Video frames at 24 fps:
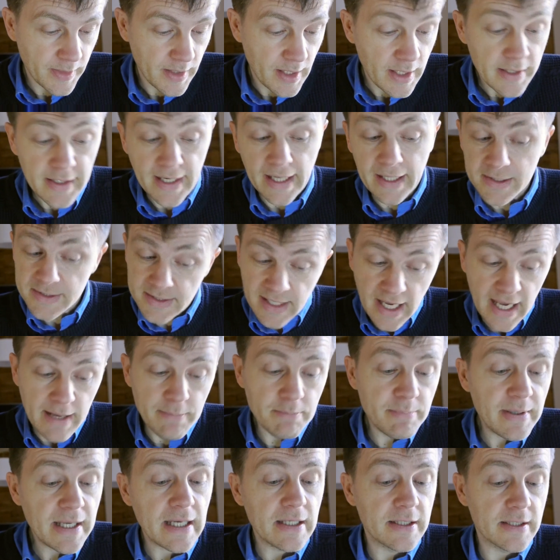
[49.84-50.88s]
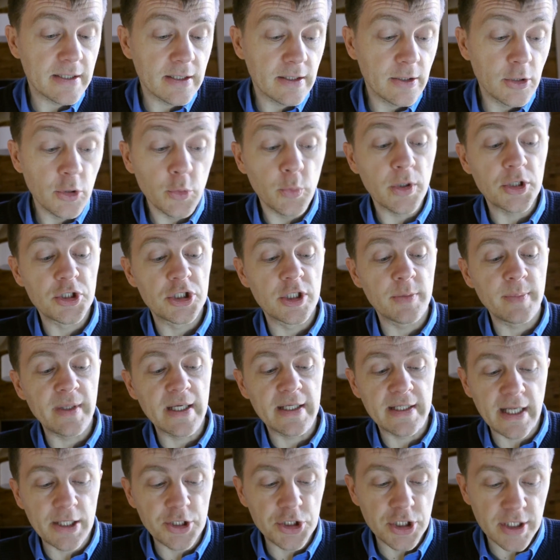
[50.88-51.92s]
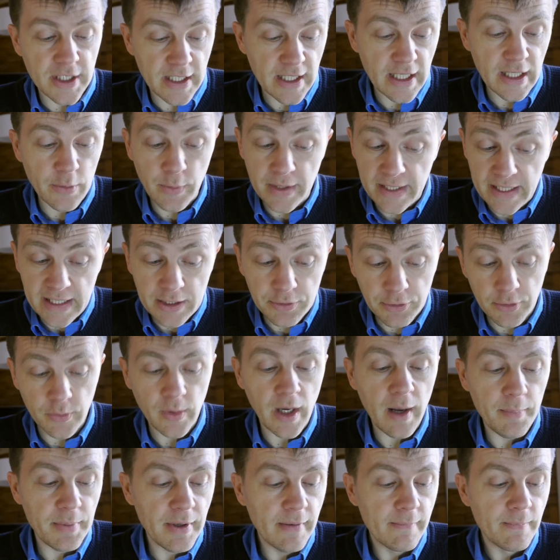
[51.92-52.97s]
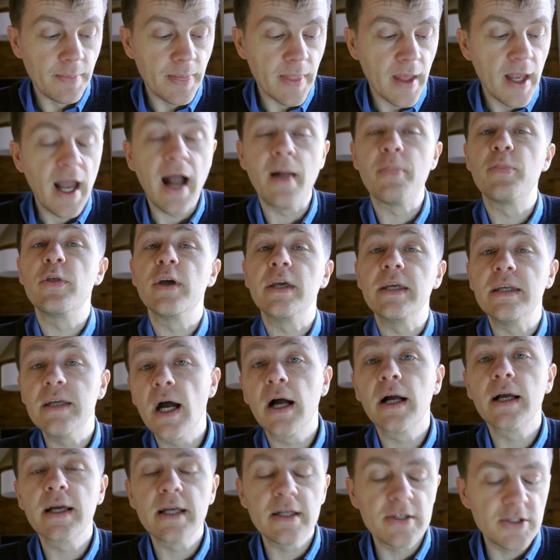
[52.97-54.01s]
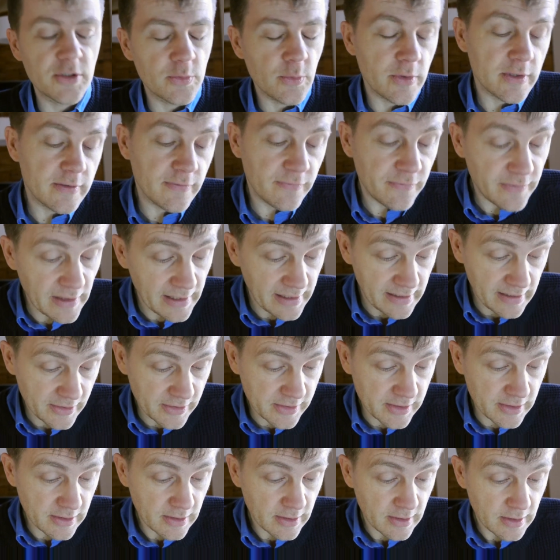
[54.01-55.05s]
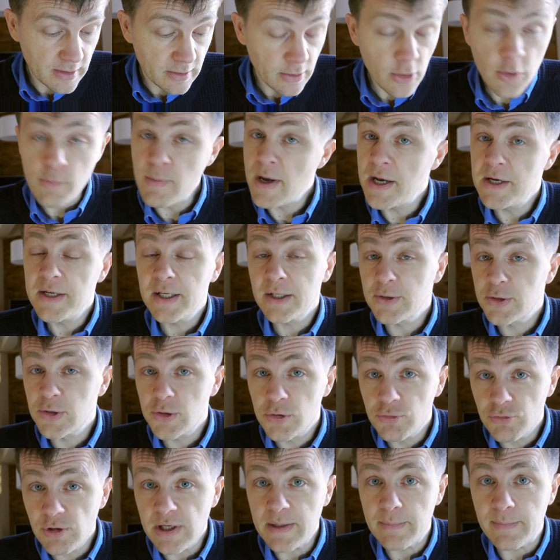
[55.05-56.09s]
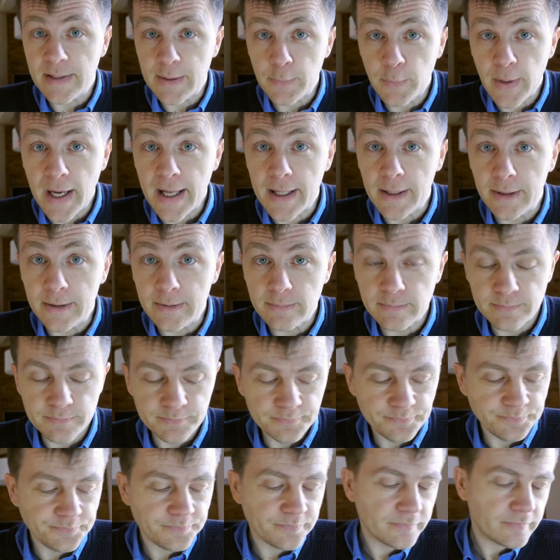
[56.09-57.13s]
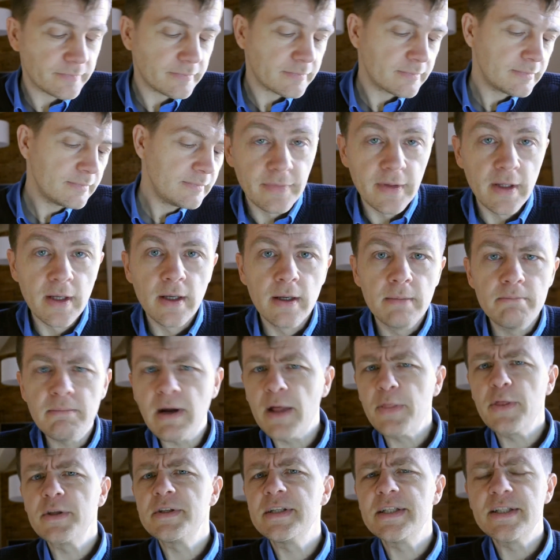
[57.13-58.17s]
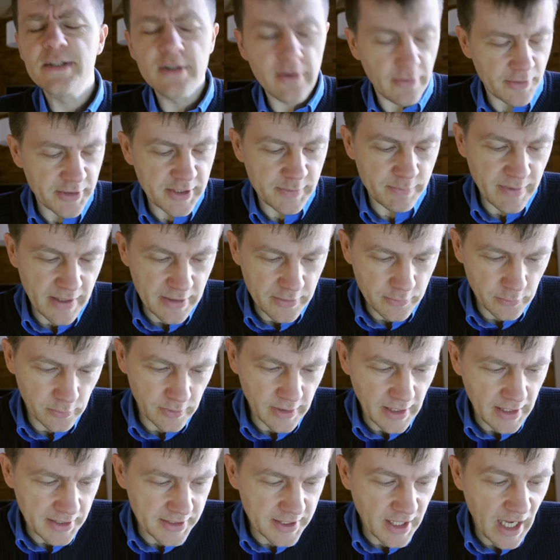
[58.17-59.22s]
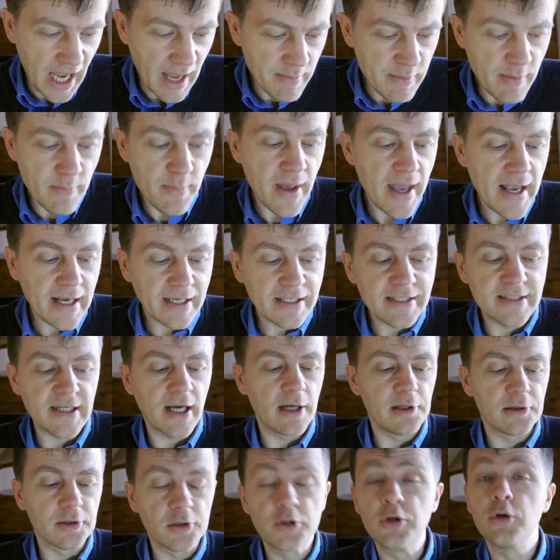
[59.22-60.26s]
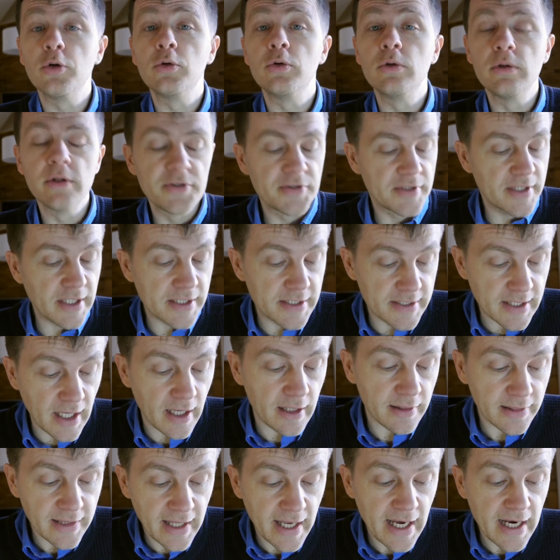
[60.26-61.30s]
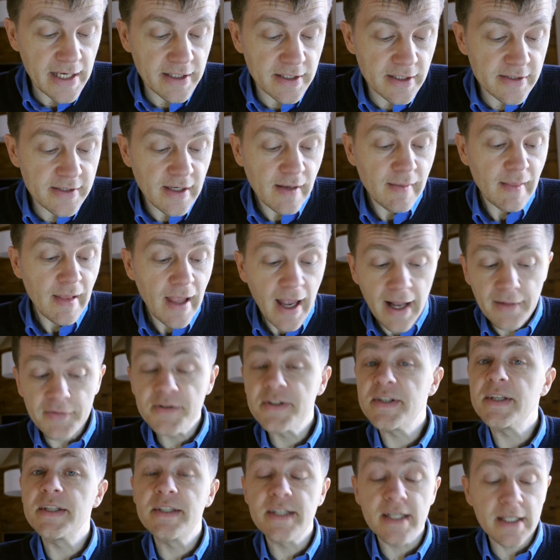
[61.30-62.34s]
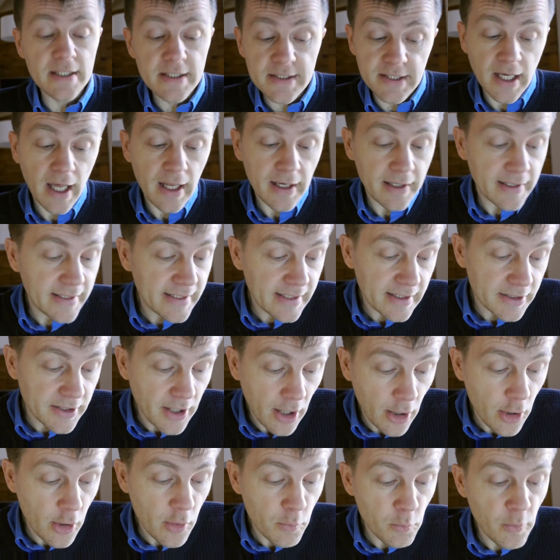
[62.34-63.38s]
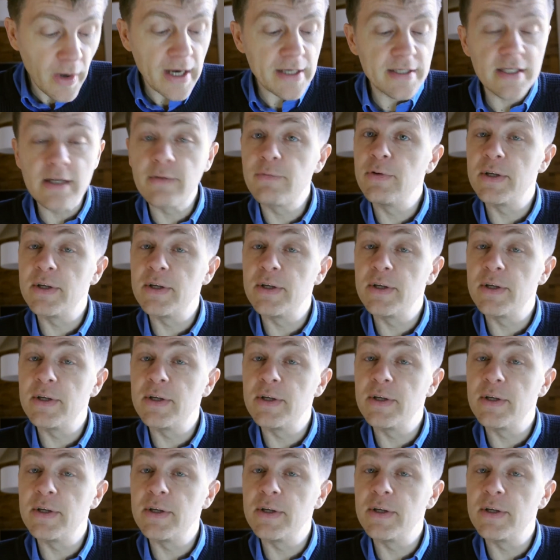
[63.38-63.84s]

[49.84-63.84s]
Next came Peter, who wished to be an engineer when he grew up, and the youngest was Phyllis, who meant extremely well. Mother did not spend all her time in paying dull calls to dull ladies and sitting dully at home waiting for